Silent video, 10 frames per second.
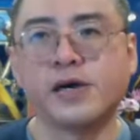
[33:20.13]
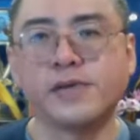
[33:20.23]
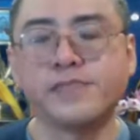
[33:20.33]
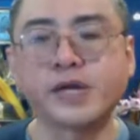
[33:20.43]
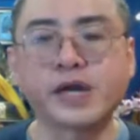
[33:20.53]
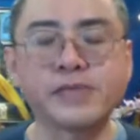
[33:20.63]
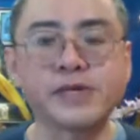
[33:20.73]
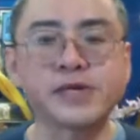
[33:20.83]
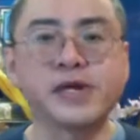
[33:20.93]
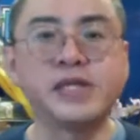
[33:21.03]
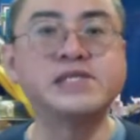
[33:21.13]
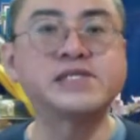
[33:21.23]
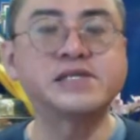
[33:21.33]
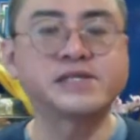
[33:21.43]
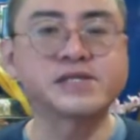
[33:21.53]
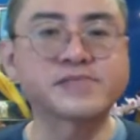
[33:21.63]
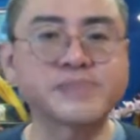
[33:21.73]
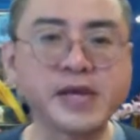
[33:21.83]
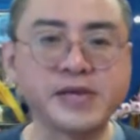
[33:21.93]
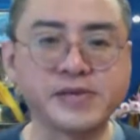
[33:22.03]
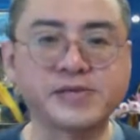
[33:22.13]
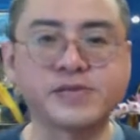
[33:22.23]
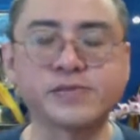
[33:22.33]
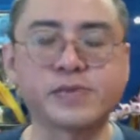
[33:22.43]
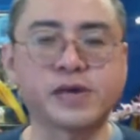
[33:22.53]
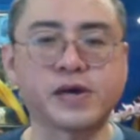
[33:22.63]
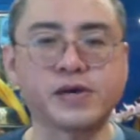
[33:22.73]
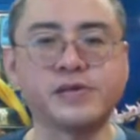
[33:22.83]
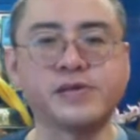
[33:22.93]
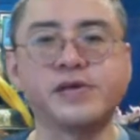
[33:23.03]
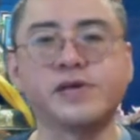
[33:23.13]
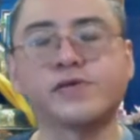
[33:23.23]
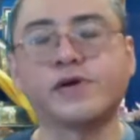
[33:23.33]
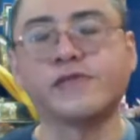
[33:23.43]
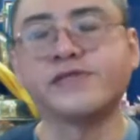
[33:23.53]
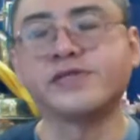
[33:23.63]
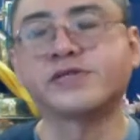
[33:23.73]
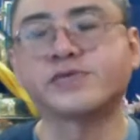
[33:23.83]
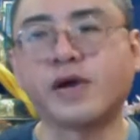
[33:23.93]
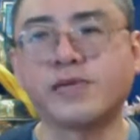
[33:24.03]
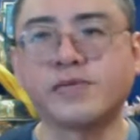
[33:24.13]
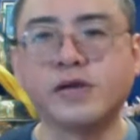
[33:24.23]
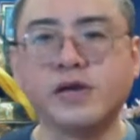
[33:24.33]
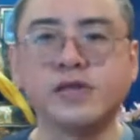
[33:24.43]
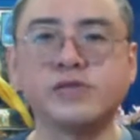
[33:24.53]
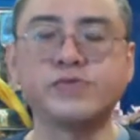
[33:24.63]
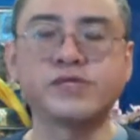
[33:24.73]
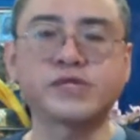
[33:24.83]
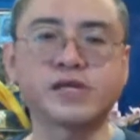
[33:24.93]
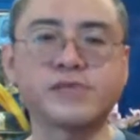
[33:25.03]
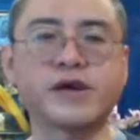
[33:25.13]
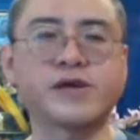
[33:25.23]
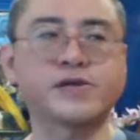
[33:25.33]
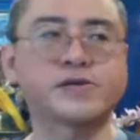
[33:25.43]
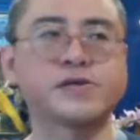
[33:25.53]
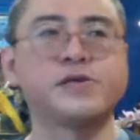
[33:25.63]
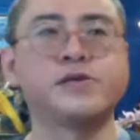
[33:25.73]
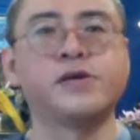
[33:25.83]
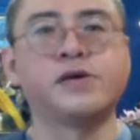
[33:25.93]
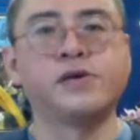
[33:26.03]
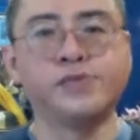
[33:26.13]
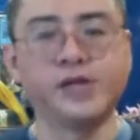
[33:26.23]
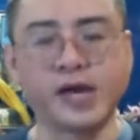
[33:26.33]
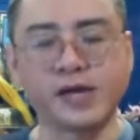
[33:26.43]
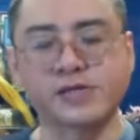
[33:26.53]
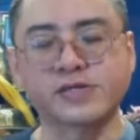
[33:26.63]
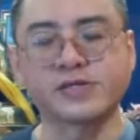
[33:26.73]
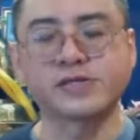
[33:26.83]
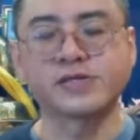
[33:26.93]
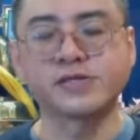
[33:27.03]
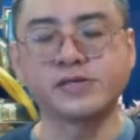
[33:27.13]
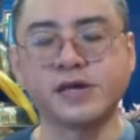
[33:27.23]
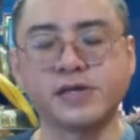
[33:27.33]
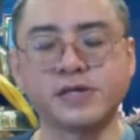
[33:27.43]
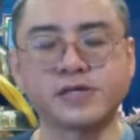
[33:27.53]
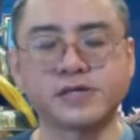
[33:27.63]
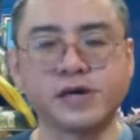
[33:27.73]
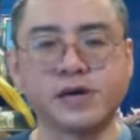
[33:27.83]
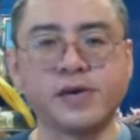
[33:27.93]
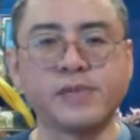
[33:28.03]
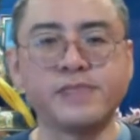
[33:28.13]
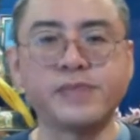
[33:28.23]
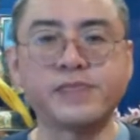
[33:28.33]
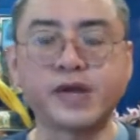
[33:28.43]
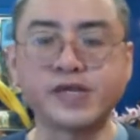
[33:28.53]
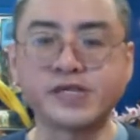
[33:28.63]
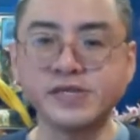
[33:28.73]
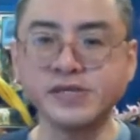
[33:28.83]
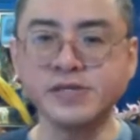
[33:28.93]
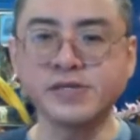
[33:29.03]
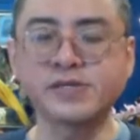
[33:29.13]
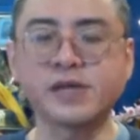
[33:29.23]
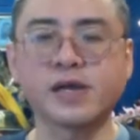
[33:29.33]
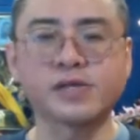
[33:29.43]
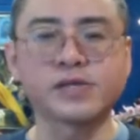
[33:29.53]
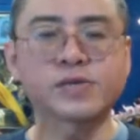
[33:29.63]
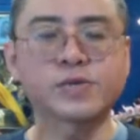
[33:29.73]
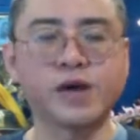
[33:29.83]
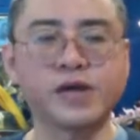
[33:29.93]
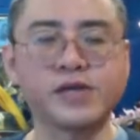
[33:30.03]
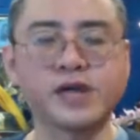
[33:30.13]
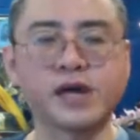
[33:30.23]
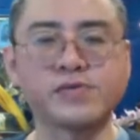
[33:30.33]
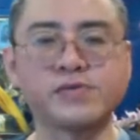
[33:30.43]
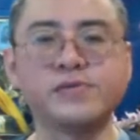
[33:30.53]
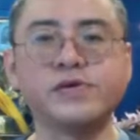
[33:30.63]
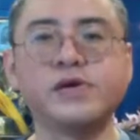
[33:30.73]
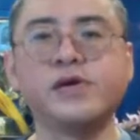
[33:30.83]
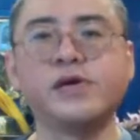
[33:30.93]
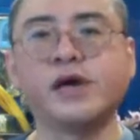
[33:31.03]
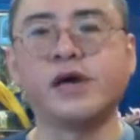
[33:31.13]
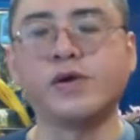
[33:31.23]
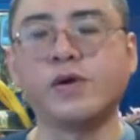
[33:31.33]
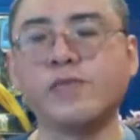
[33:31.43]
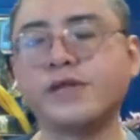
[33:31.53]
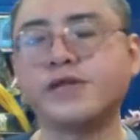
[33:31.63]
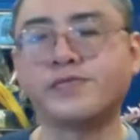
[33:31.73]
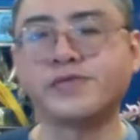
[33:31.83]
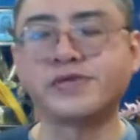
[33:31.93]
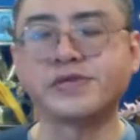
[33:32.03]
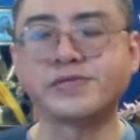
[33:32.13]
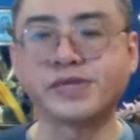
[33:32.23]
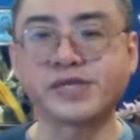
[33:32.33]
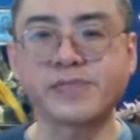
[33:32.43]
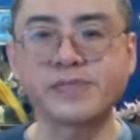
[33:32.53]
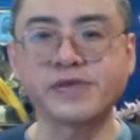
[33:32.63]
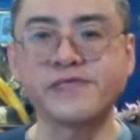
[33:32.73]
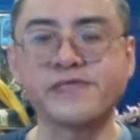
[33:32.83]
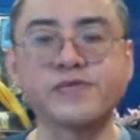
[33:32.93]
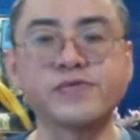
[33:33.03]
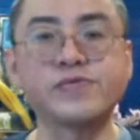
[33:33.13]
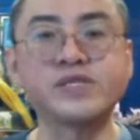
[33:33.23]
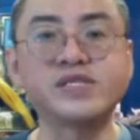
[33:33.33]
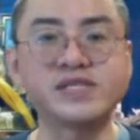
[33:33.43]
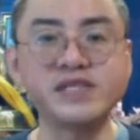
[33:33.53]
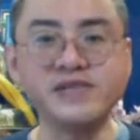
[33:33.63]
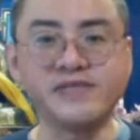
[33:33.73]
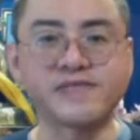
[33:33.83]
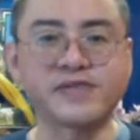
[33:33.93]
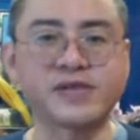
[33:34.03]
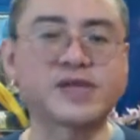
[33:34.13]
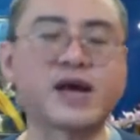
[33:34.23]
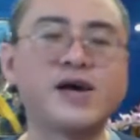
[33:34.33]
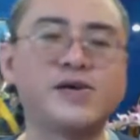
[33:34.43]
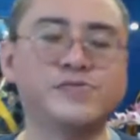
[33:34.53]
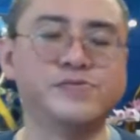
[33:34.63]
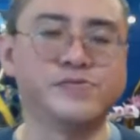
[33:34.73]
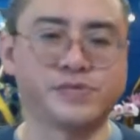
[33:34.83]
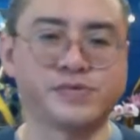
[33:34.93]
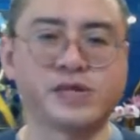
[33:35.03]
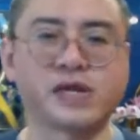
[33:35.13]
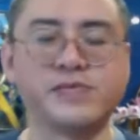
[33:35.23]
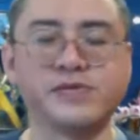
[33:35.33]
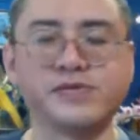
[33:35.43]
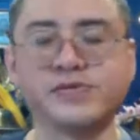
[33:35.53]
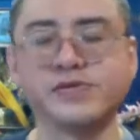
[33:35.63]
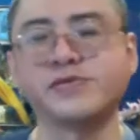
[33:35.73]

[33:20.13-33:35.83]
Becoming a listening space is what I often describe. Is we settle back, relax, and just be present and just quiet down and open and receptive to receive the sound that come into it.